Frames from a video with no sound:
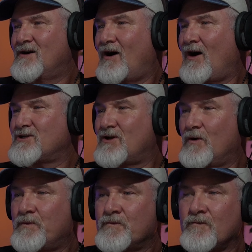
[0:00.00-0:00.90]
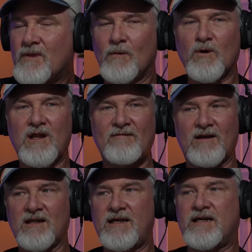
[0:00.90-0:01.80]
Also, I'm gonna leave
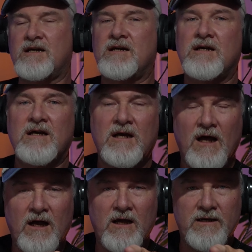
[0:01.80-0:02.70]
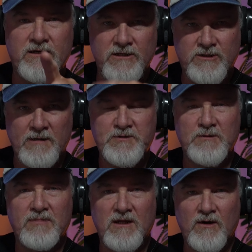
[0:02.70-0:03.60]
a link uh, in the
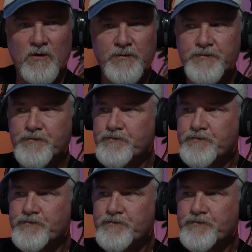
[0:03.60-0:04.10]
description below,